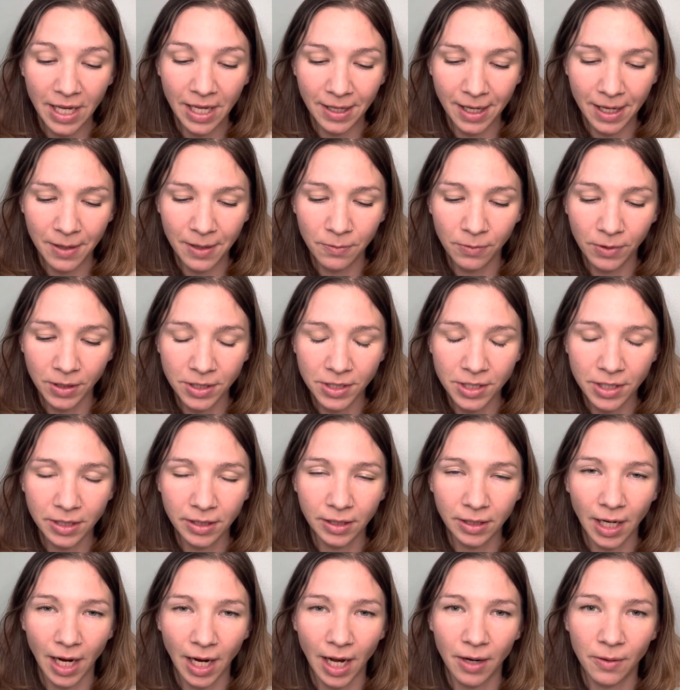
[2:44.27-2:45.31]
I wonder
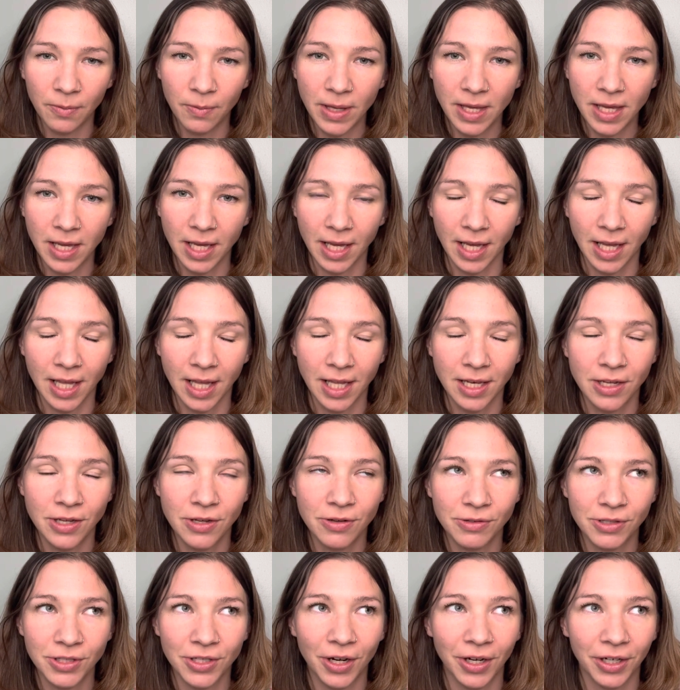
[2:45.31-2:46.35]
how we can
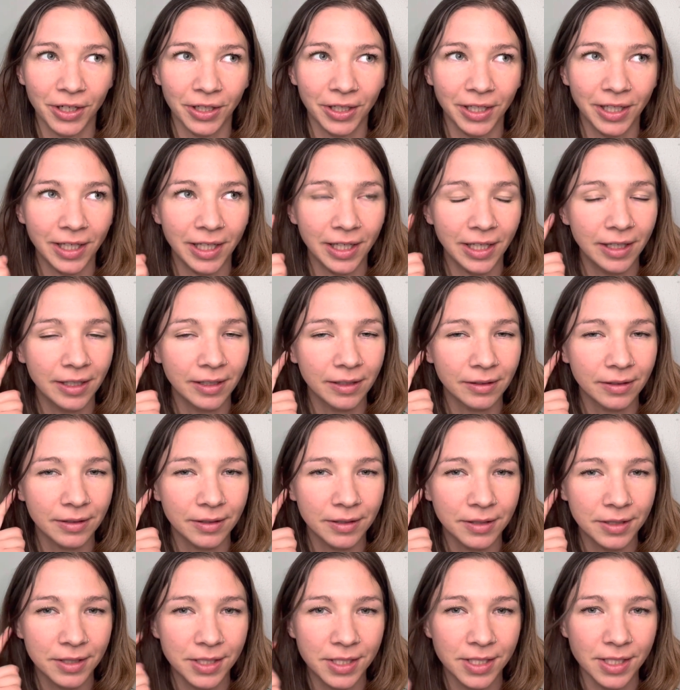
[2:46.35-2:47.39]
use our
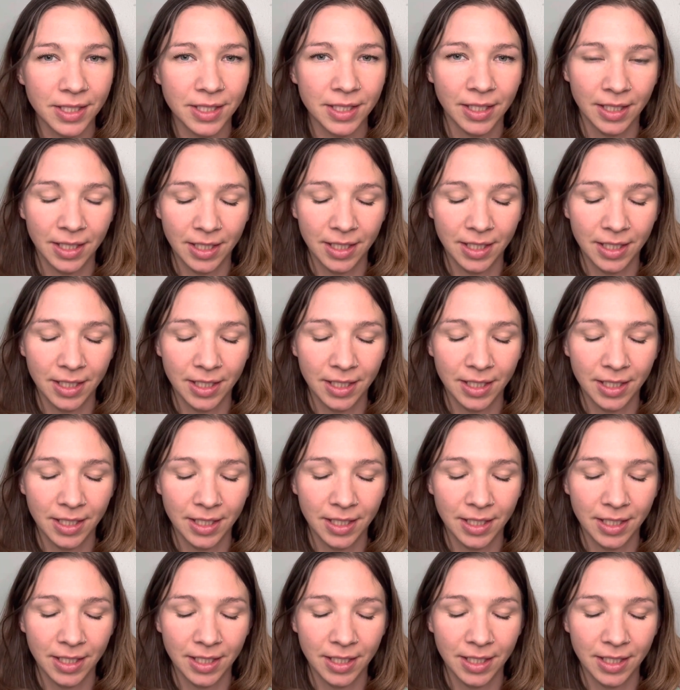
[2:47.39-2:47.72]
ears